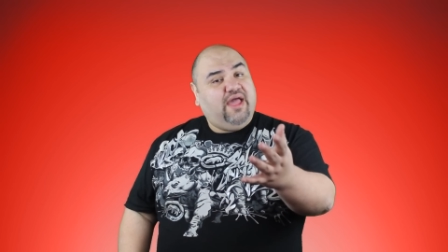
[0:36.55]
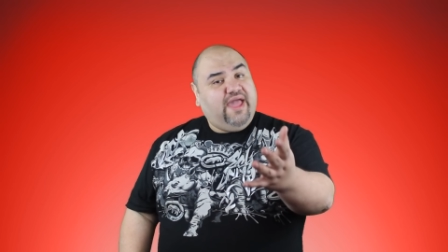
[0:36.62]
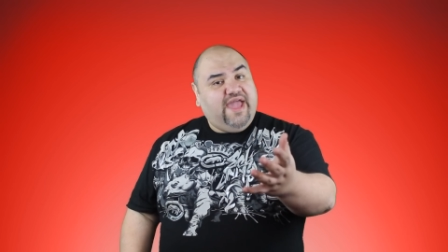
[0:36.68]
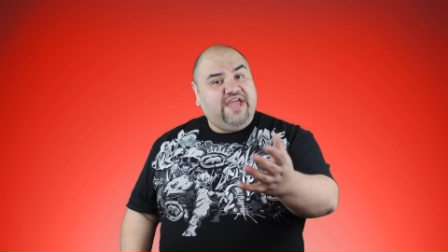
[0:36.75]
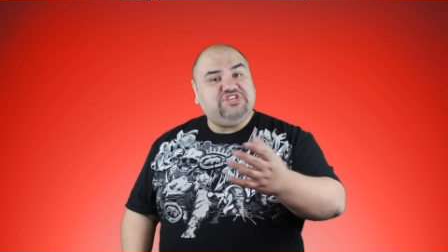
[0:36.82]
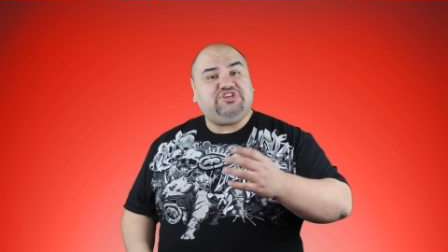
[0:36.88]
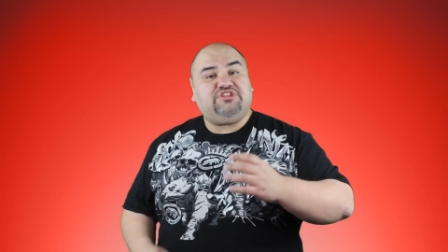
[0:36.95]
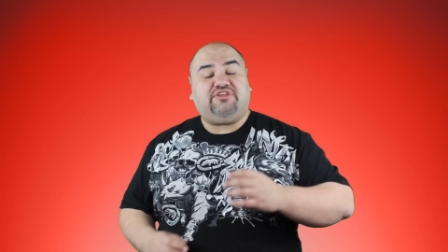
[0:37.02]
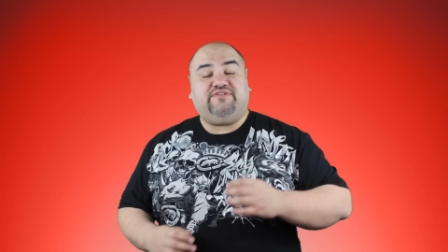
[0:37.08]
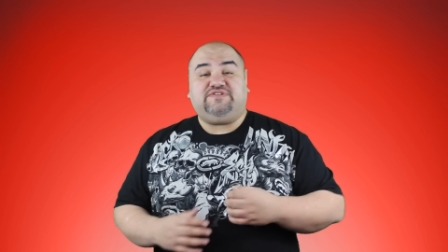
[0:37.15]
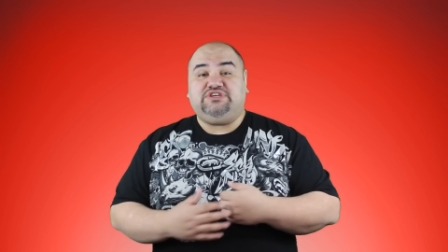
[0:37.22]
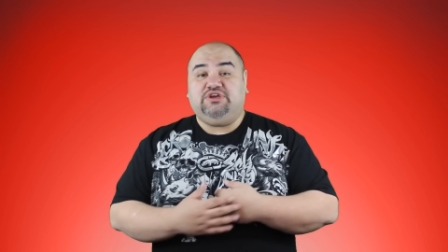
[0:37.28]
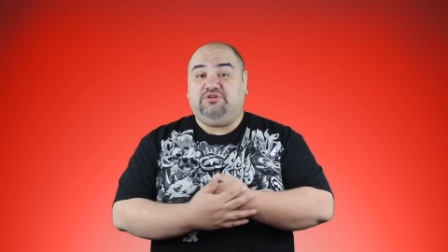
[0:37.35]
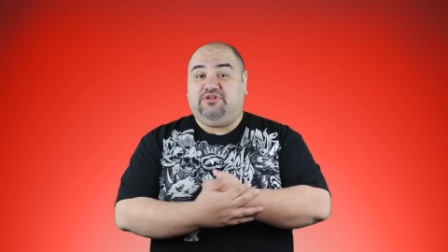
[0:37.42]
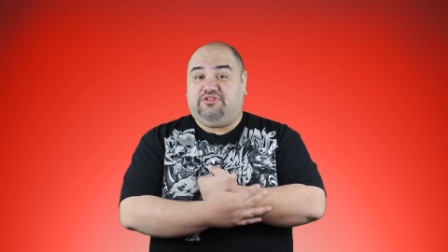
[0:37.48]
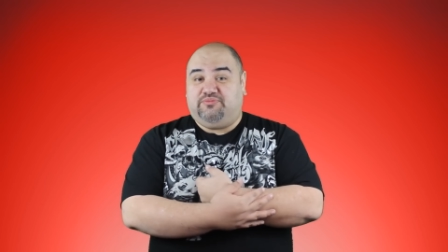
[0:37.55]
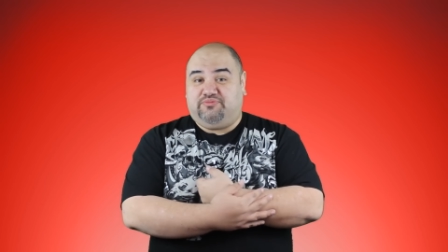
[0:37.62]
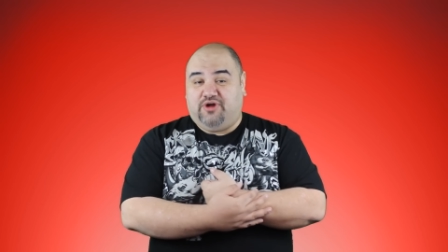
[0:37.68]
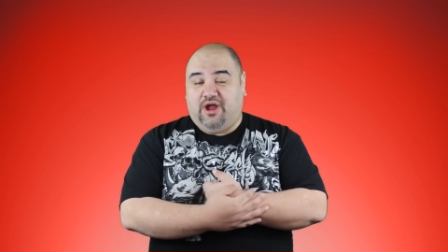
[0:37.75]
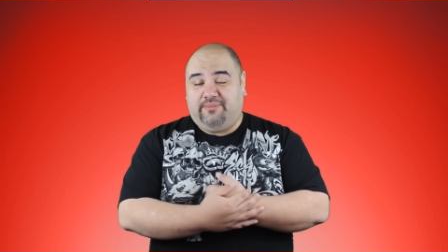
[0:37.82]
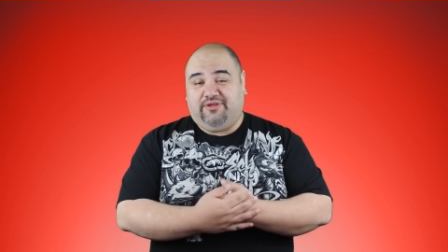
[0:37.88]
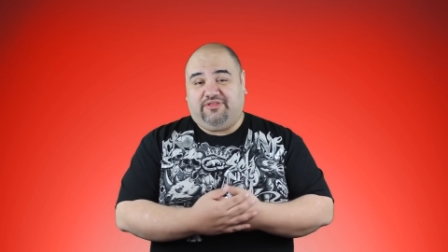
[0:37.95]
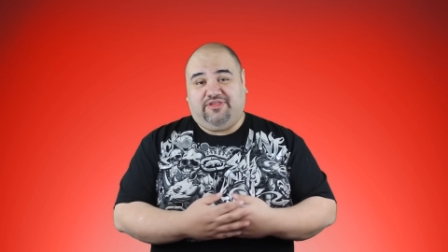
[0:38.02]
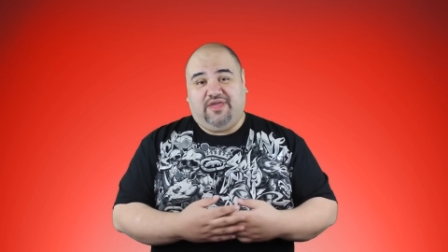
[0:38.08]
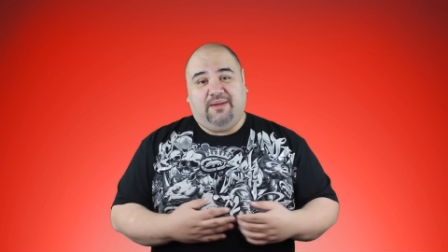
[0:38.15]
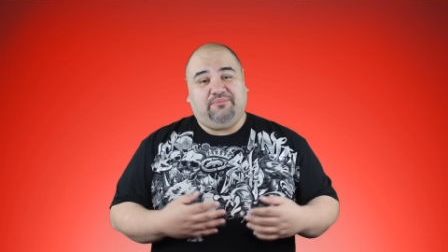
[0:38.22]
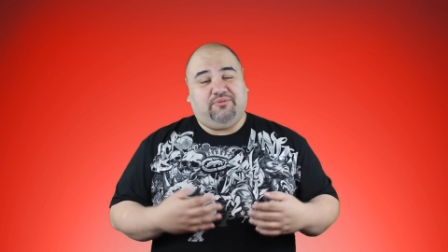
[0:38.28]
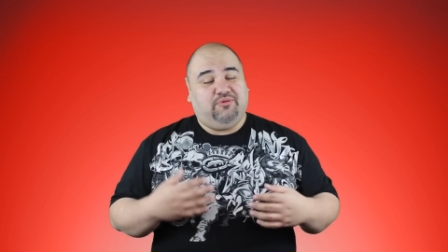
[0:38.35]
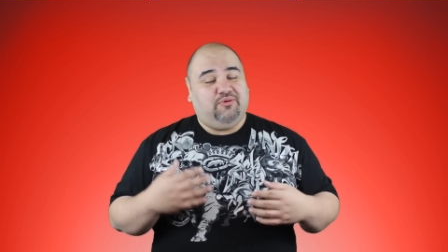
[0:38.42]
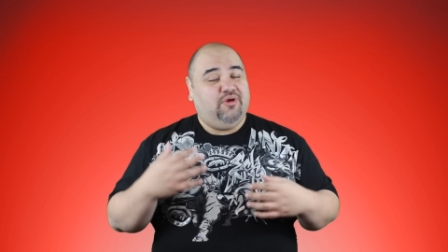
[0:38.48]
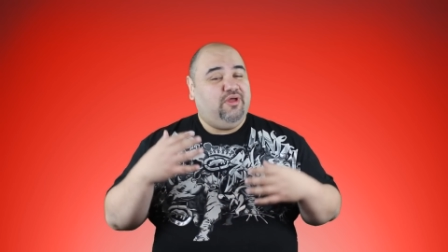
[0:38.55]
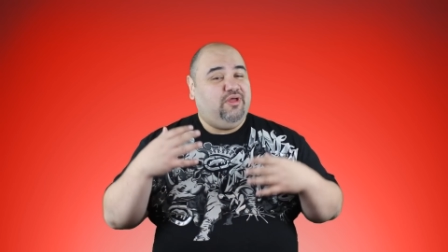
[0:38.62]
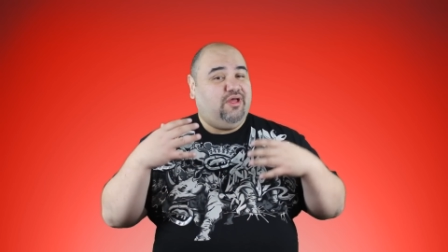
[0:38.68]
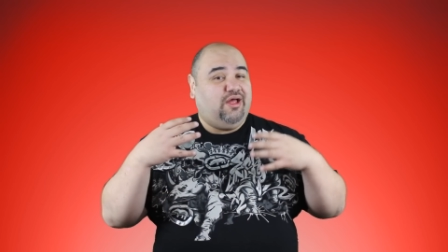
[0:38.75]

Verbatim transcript: Agents of S H I E L D is a prime example.